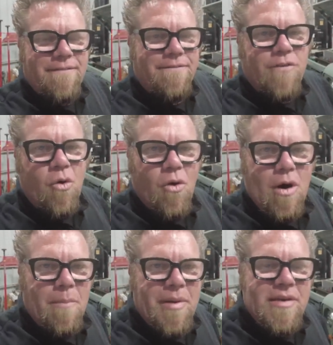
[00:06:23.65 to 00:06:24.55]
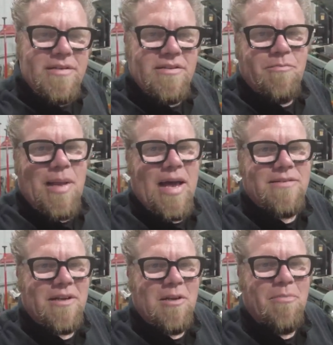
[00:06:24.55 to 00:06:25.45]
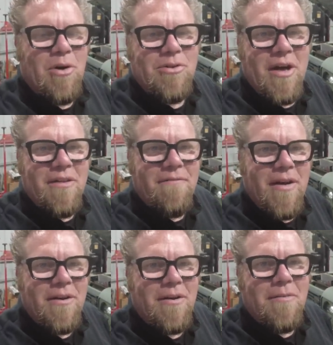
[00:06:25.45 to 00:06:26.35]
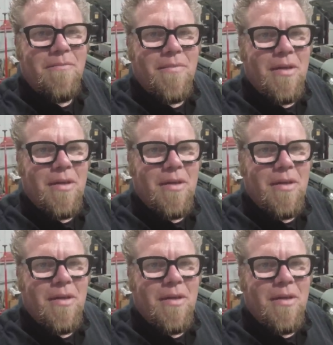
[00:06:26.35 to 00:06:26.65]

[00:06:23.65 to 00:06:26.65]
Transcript: four pieces of plastic to bolt on the fender,